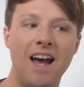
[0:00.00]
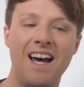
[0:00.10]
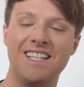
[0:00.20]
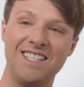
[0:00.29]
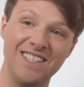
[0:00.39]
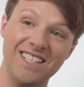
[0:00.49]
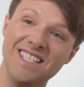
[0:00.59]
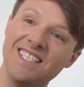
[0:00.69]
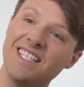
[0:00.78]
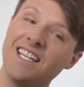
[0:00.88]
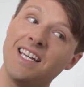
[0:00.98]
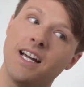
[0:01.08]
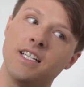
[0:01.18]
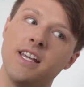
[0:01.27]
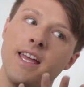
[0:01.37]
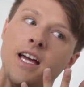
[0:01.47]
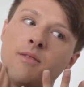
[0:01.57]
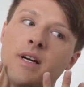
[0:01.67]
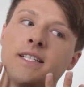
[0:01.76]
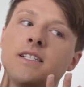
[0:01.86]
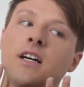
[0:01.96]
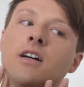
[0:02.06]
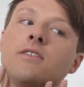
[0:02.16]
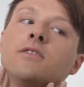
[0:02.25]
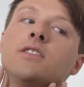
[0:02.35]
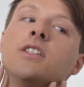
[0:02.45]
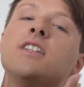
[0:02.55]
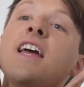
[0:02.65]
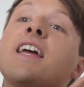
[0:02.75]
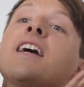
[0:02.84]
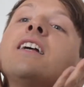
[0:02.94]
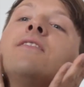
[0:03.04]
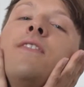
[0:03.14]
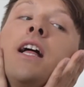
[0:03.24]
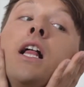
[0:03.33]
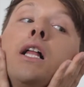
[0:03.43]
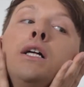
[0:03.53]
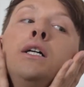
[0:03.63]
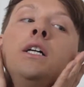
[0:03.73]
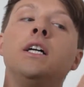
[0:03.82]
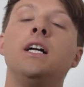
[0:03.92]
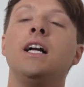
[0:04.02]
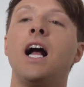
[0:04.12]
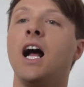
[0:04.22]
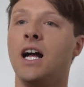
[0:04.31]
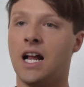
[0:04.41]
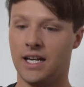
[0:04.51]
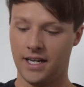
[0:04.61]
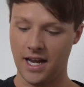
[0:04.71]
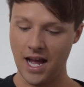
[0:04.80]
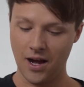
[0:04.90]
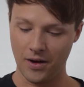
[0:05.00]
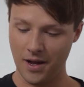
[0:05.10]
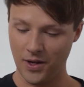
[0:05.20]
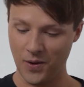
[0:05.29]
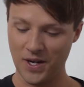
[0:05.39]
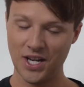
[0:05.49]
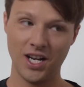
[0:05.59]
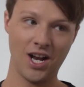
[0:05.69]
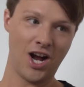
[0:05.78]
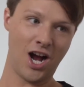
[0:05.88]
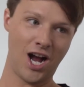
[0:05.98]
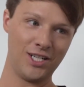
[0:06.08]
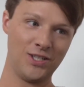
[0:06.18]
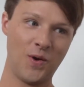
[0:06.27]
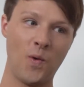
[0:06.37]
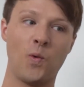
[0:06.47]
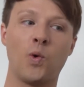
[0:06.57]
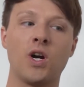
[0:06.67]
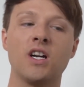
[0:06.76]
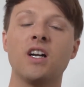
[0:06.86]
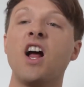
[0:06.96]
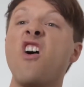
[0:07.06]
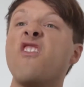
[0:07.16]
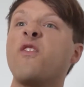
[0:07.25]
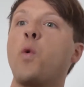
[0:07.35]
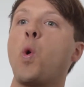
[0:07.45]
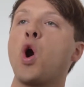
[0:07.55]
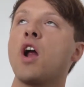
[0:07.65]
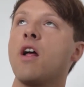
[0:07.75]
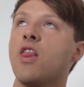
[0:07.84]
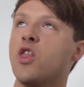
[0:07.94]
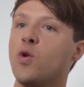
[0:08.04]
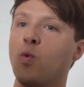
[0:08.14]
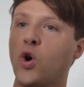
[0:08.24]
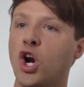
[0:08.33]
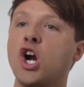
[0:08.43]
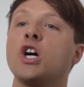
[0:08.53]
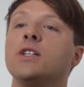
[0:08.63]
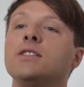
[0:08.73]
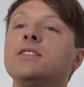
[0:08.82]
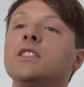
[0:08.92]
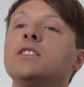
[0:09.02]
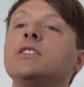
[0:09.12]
As you can see, I tanned myself to Tanville. Now I'm going to contour for the world.